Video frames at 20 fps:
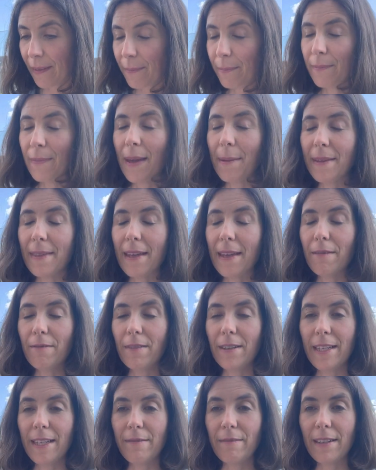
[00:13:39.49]
maybe they
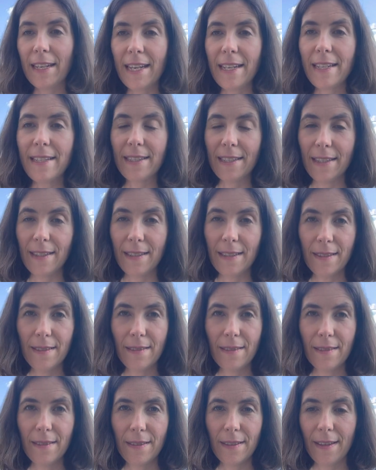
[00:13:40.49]
really related
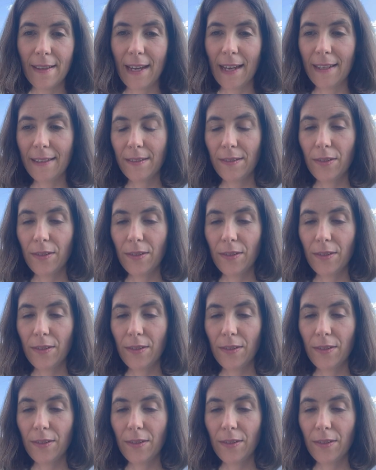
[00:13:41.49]
to that